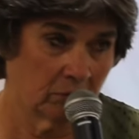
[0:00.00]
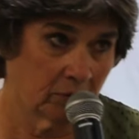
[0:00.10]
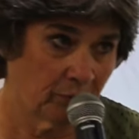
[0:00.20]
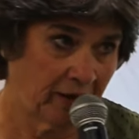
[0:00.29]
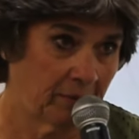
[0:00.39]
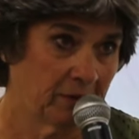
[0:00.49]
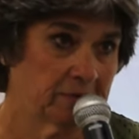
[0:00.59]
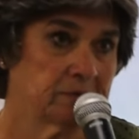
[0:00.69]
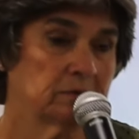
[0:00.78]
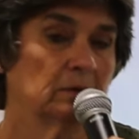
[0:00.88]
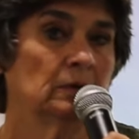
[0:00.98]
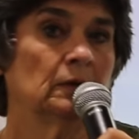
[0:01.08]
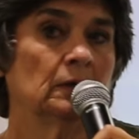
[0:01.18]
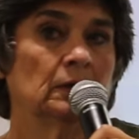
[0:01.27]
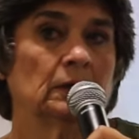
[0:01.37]
the rabbits,
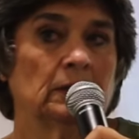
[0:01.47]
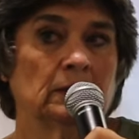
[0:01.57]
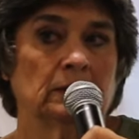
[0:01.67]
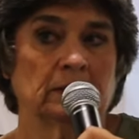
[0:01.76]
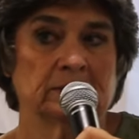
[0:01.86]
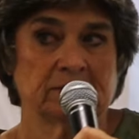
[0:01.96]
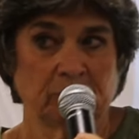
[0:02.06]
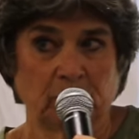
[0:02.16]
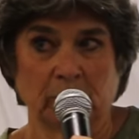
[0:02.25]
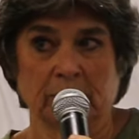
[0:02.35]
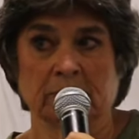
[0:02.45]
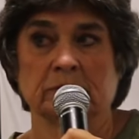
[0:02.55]
is important.